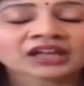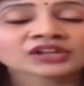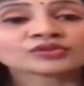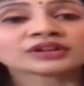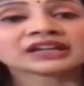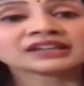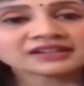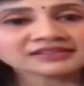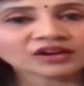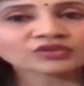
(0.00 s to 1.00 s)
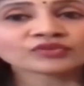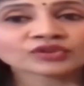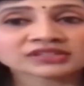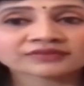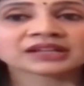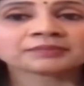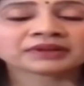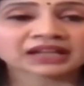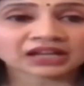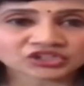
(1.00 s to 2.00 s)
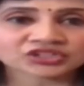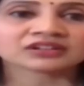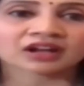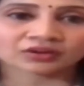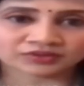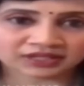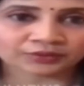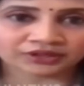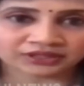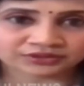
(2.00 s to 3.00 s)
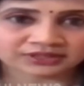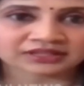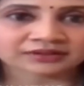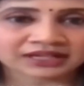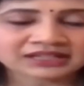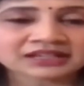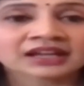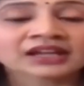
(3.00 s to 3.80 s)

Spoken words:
So again, his house was a very palatial house, according to India, right?